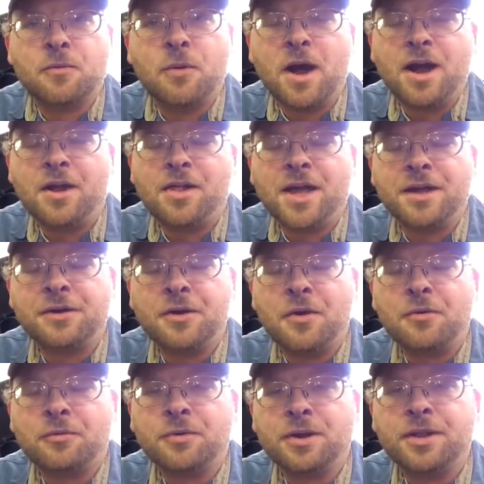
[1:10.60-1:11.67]
while I
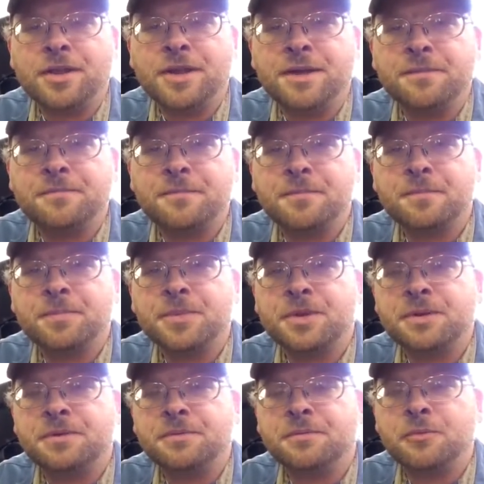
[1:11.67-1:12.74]
don't really
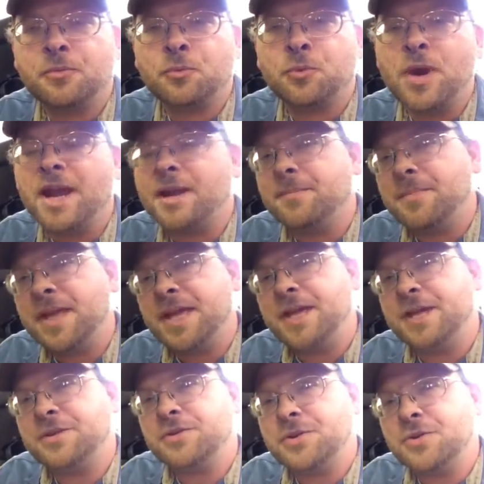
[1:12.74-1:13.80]

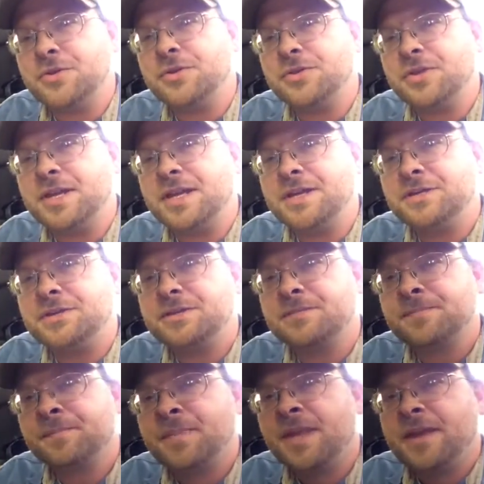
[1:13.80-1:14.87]
recommend doing this,
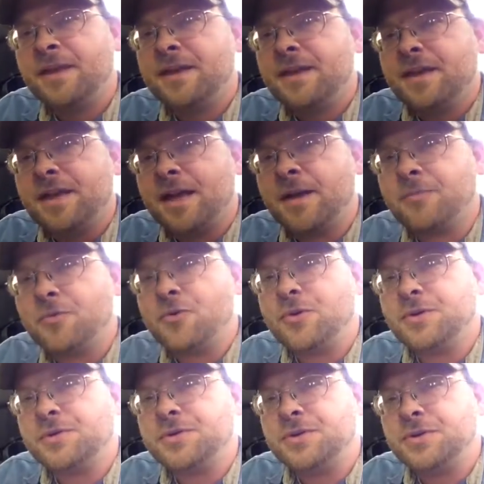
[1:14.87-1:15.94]
I'm
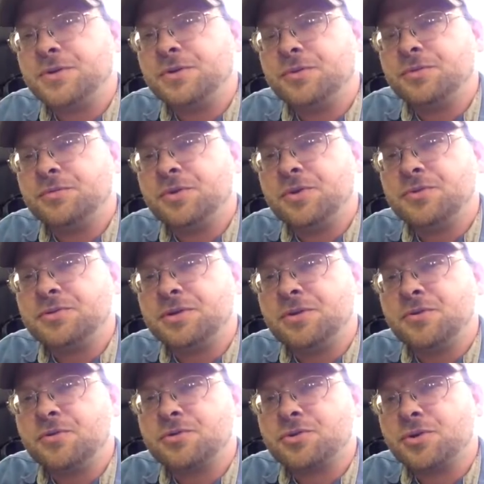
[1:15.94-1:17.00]
going to use a
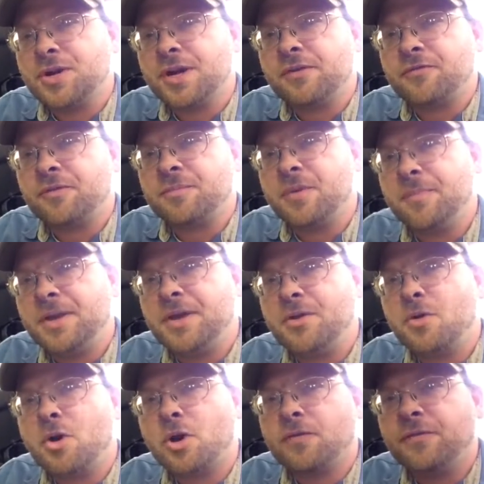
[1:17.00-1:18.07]
little trick from the
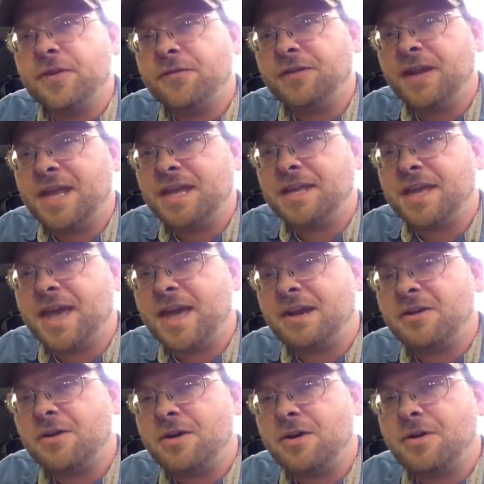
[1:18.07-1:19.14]
POR15
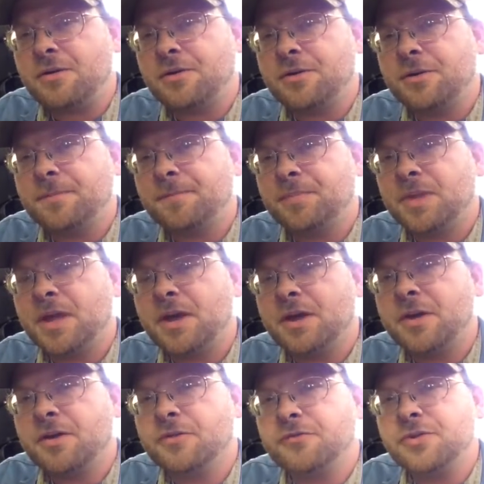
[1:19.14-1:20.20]
catalog
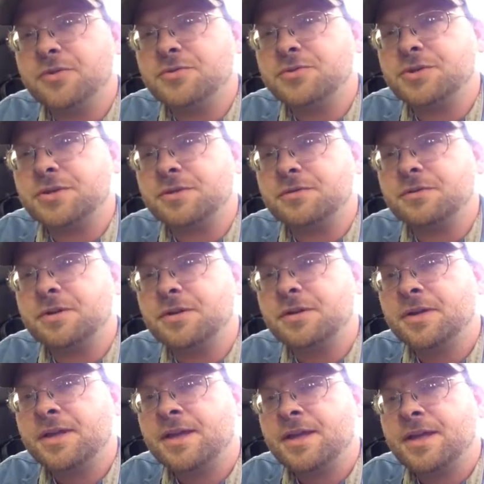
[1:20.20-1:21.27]
of using
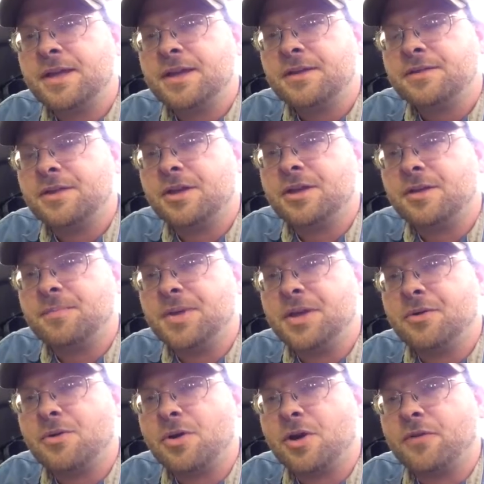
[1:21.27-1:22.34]
the
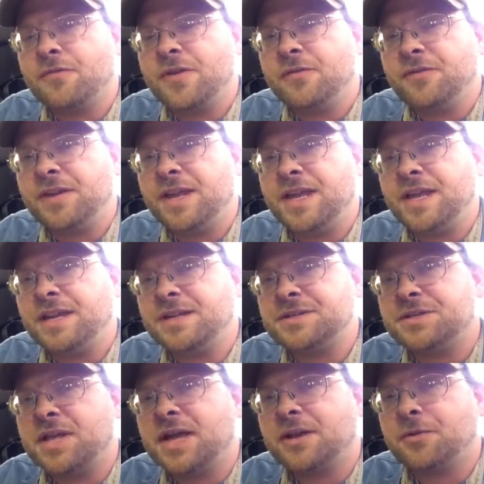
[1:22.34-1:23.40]
POR15
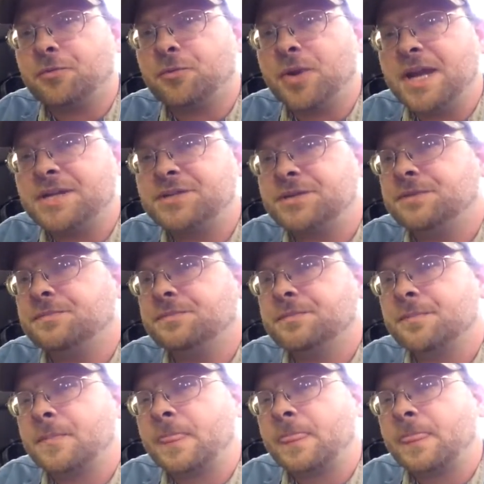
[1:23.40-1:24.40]
as like a resin.